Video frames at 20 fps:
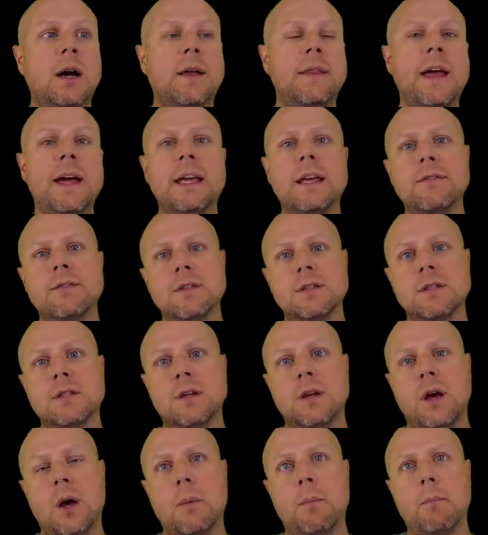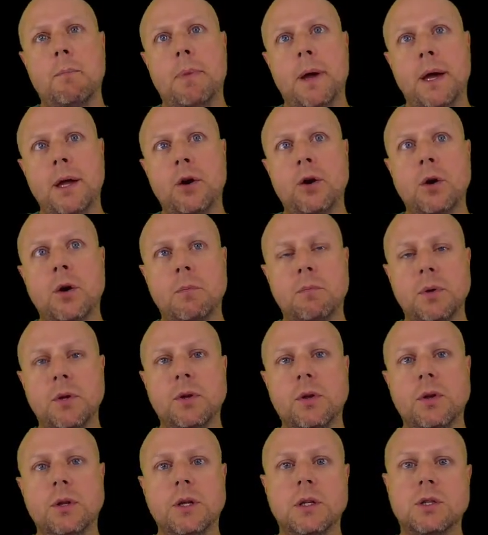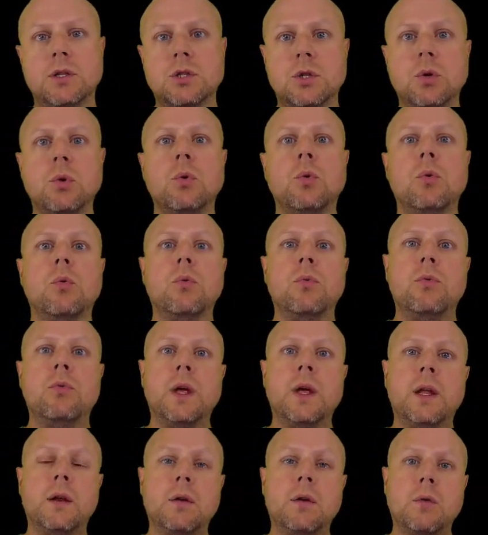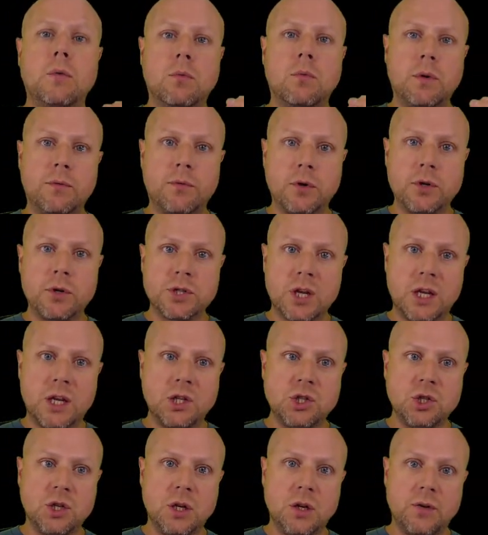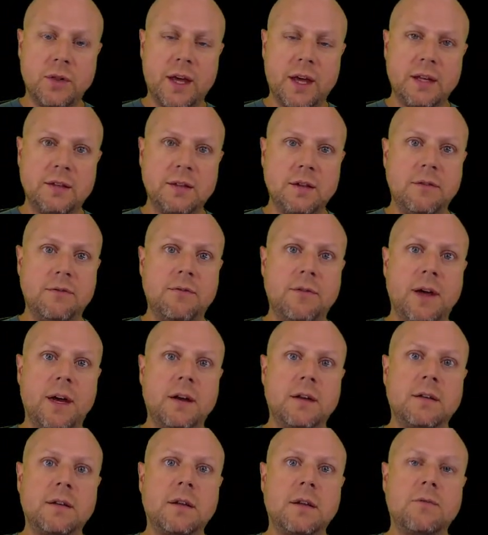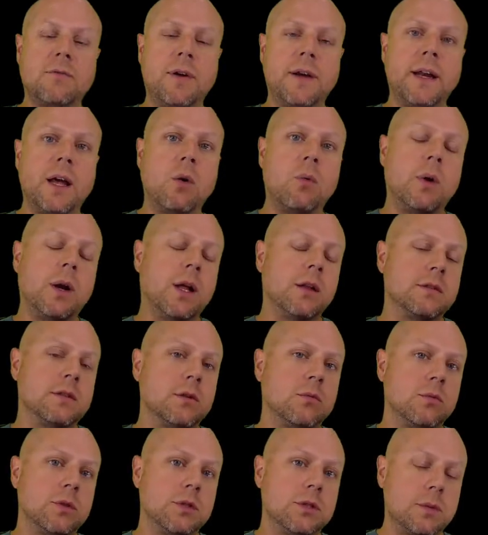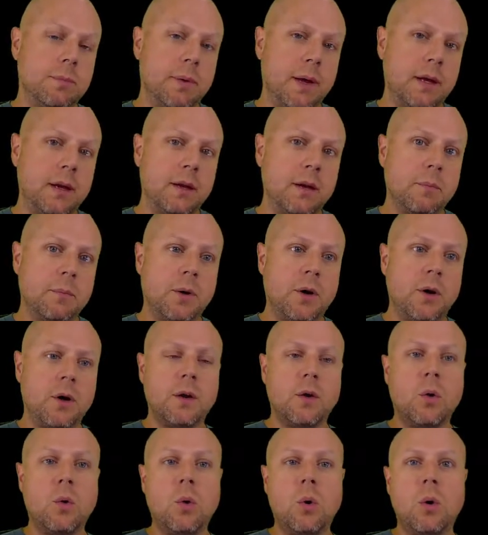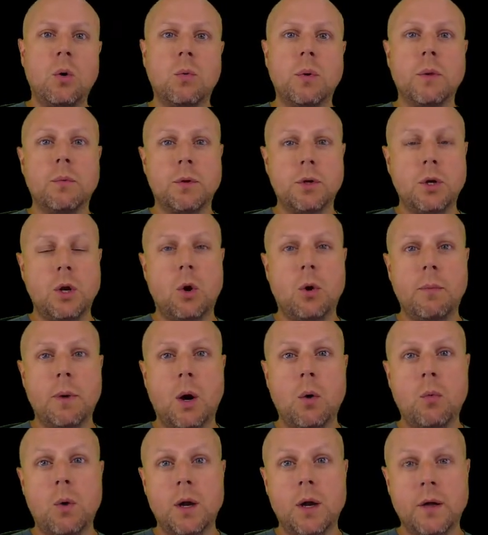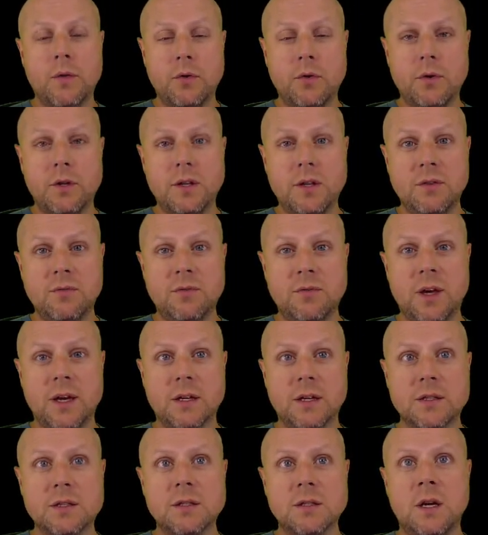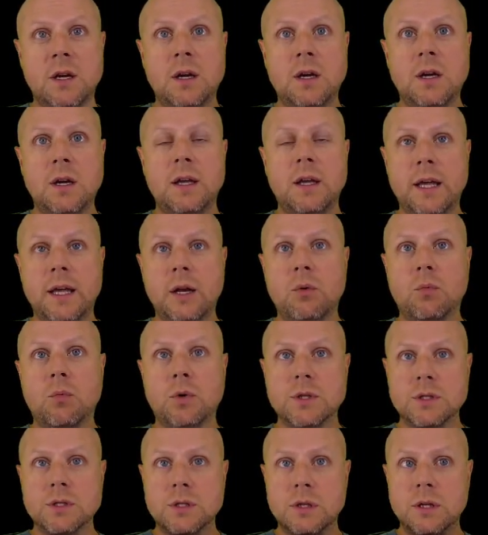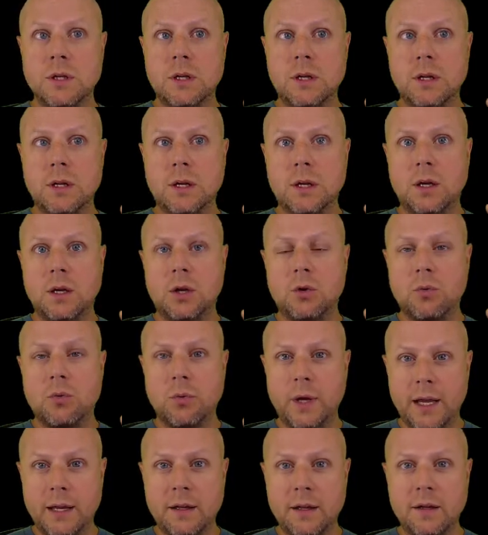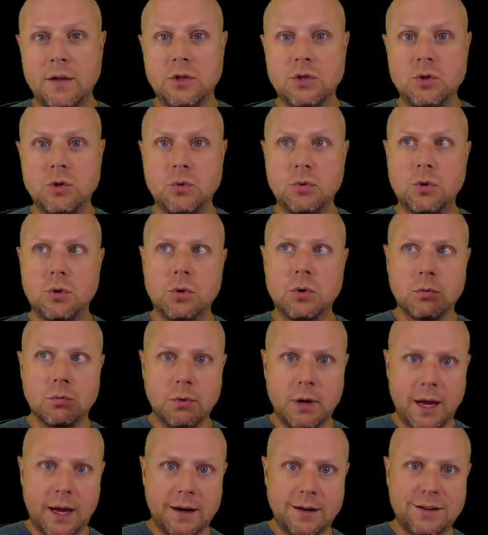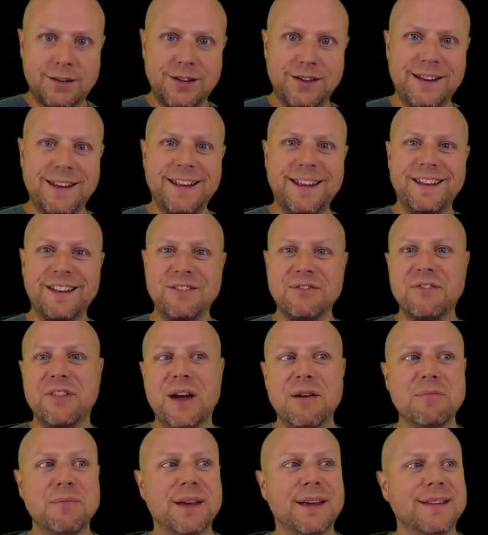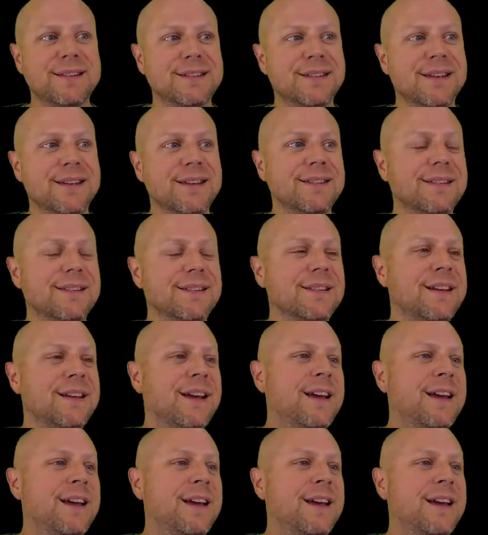And that gives us a better ability to then reverse engineer that defect, find out what else it was dependent upon, or we would know about what other defects it was created to correct, if that makes sense.